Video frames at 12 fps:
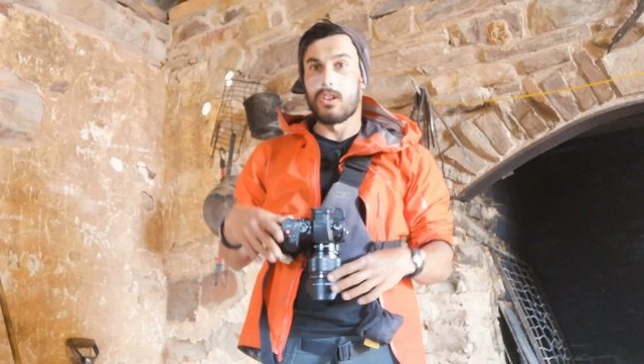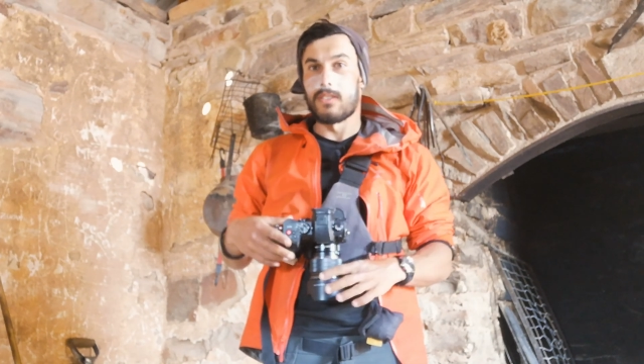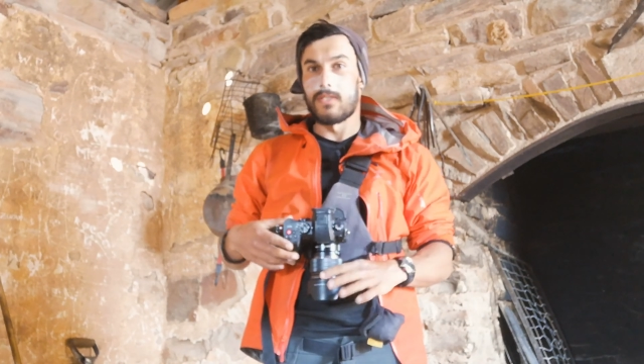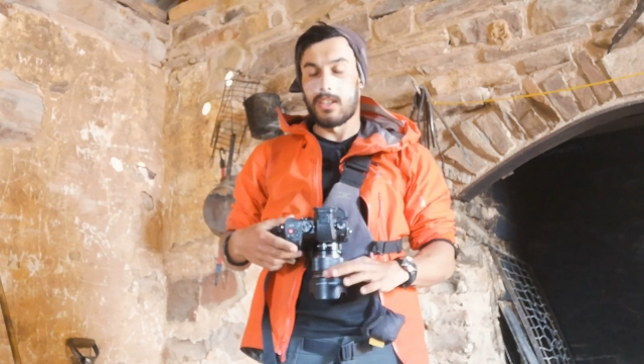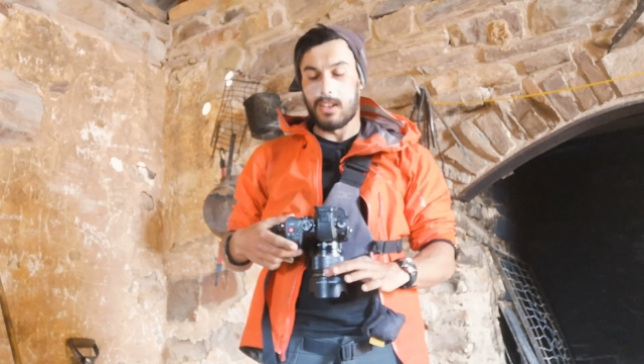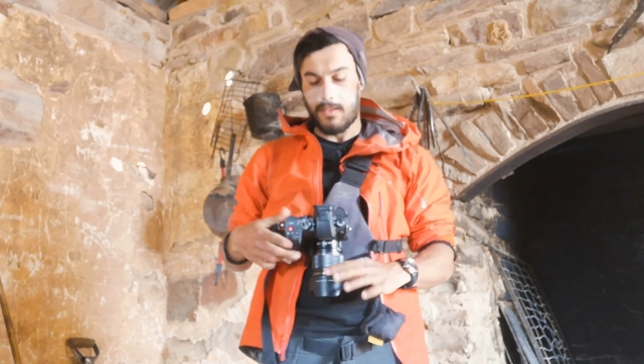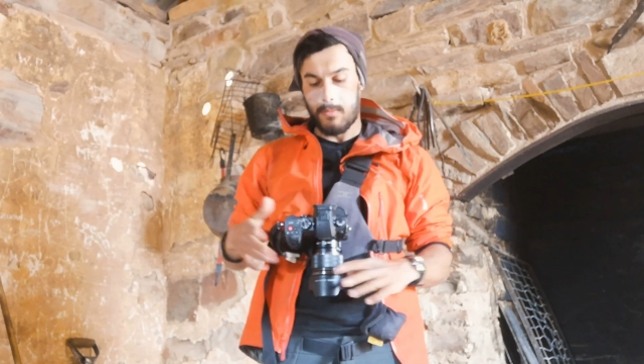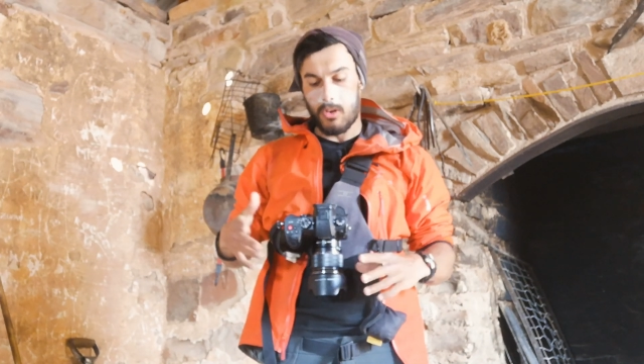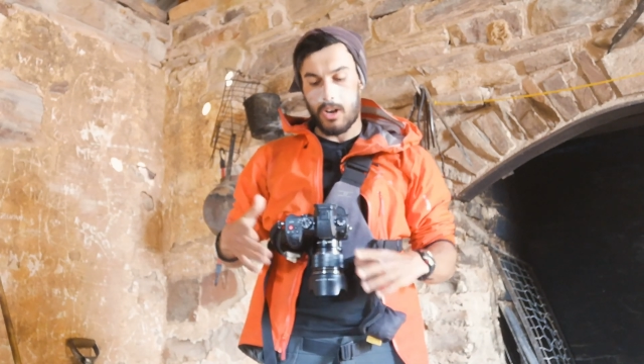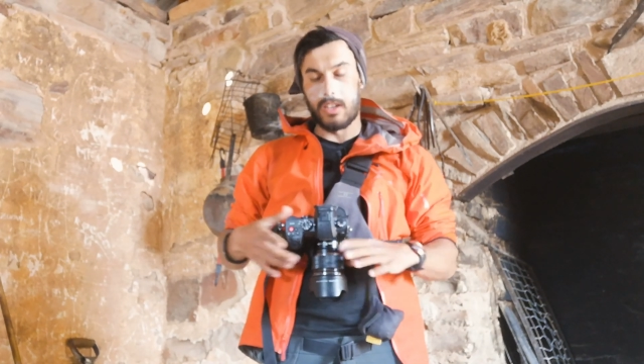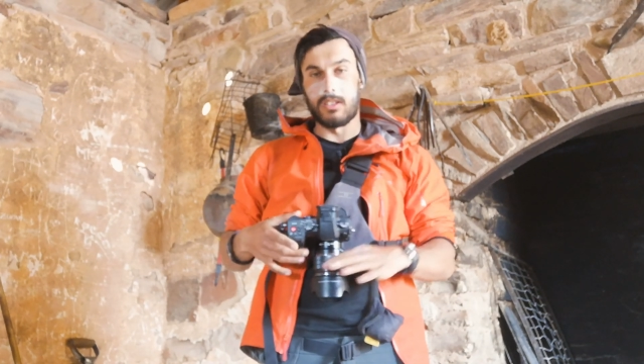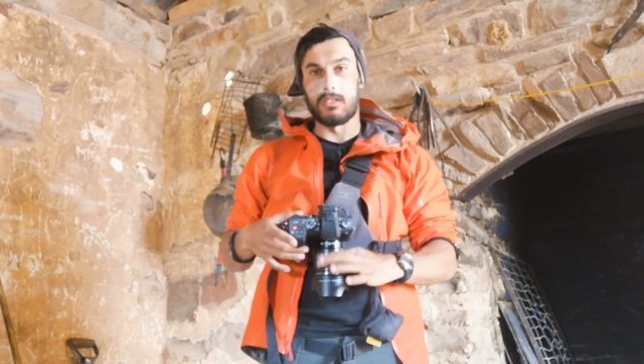and if you need to have a
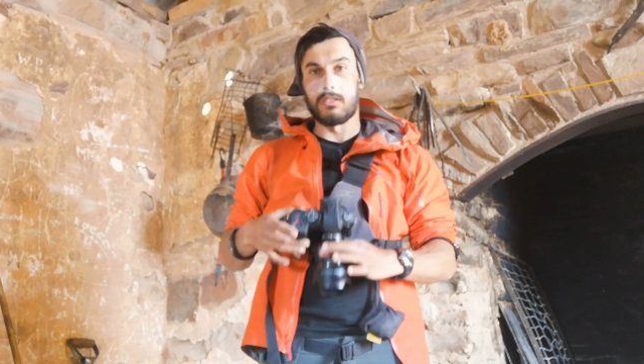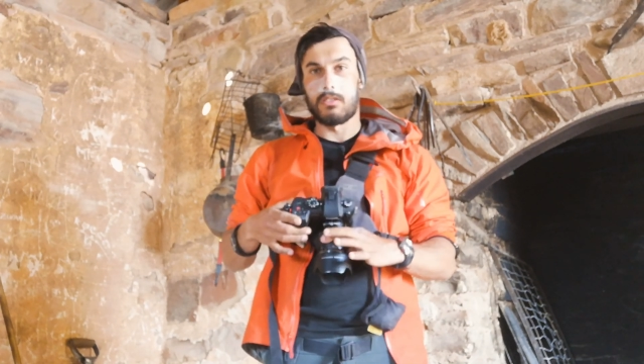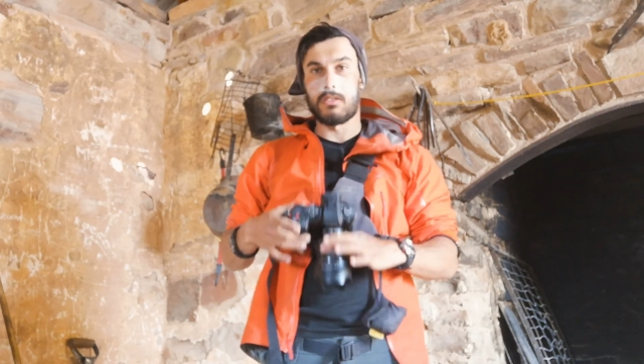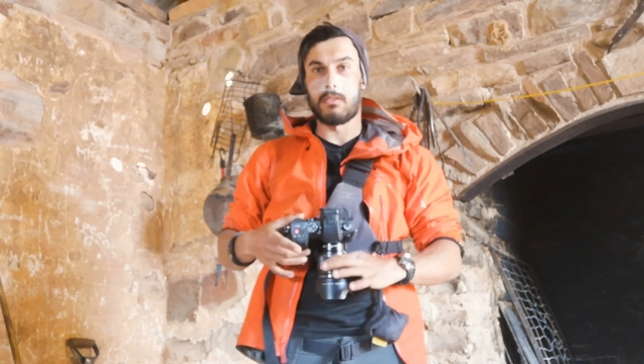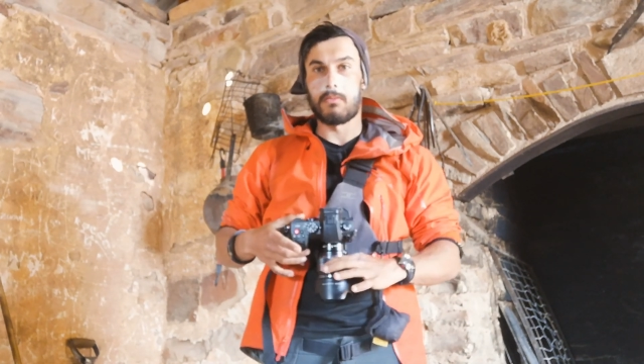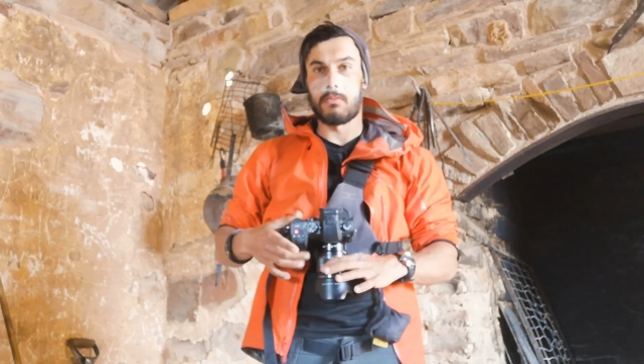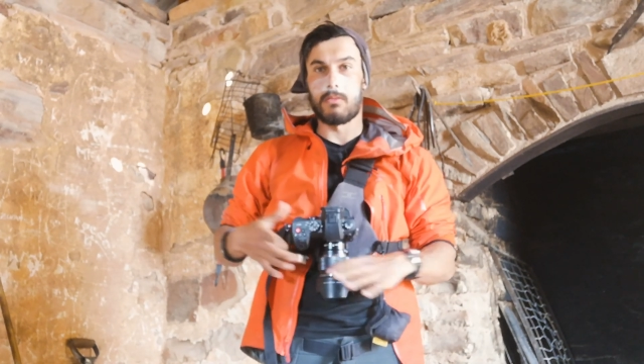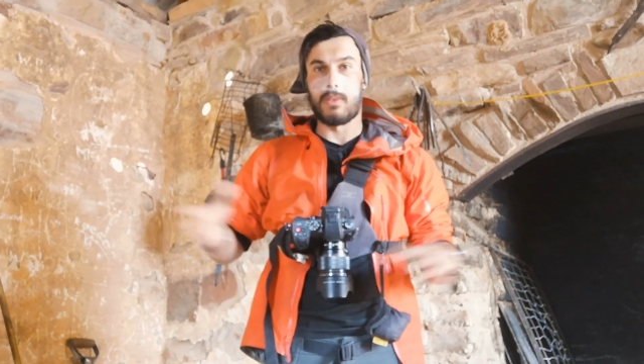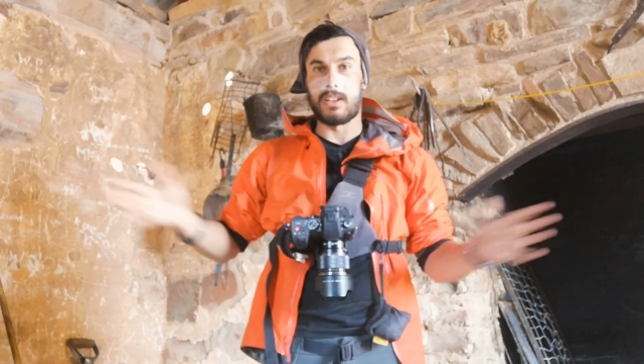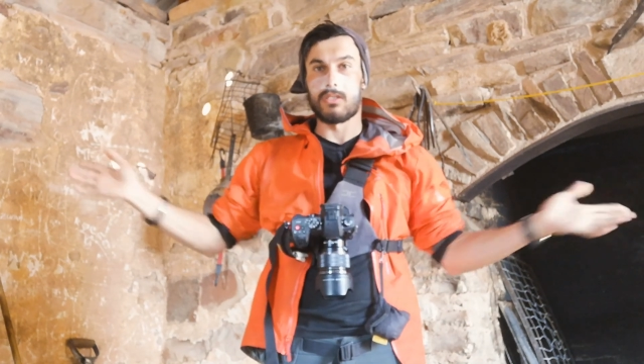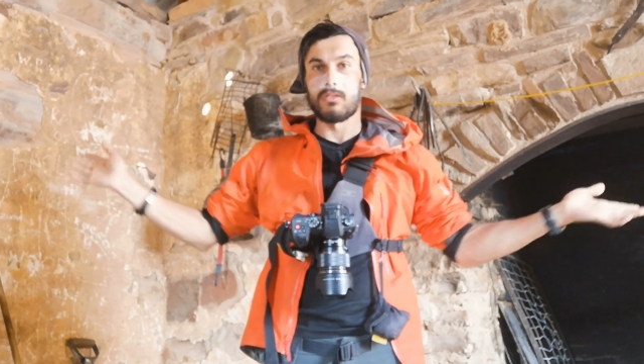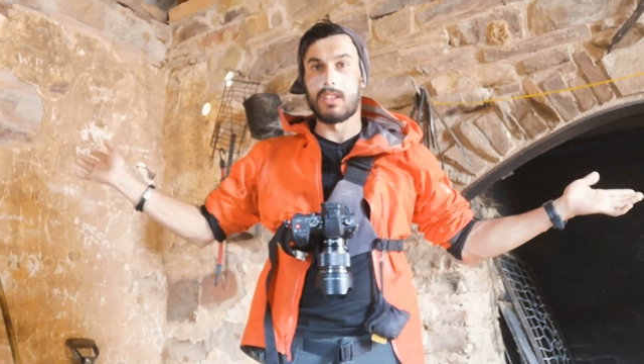break, you can just
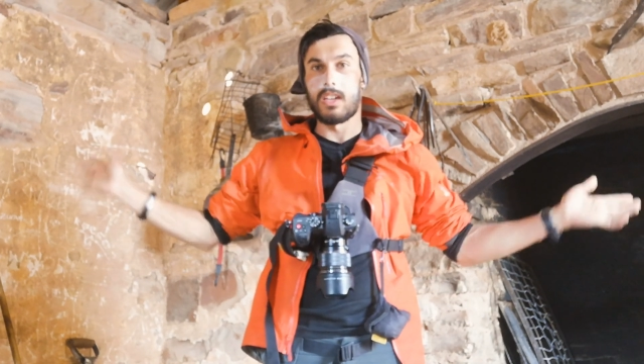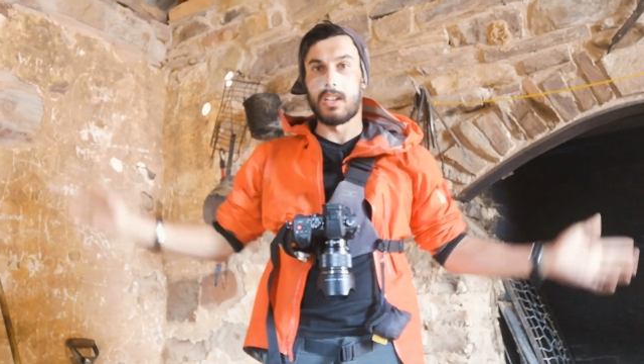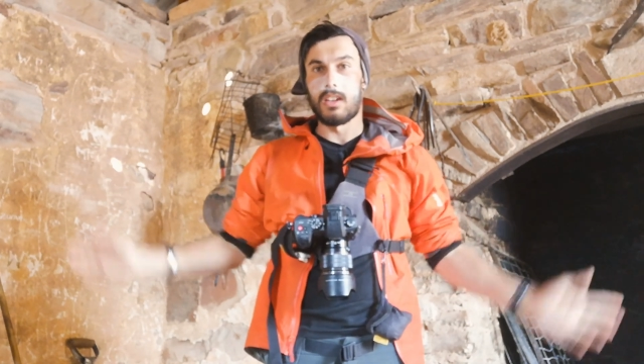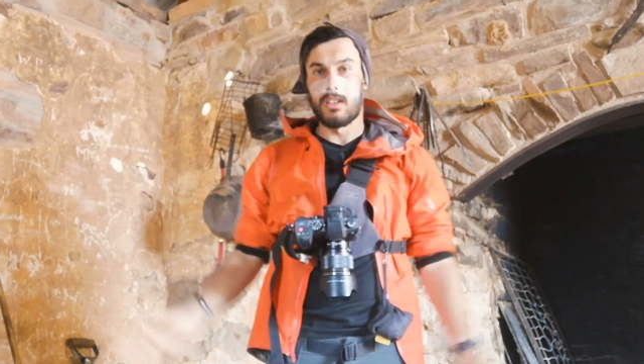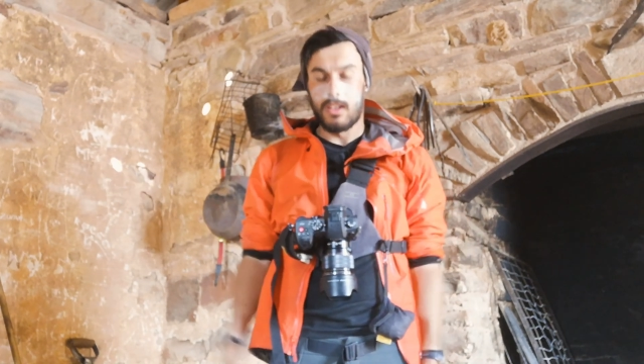whack it on there.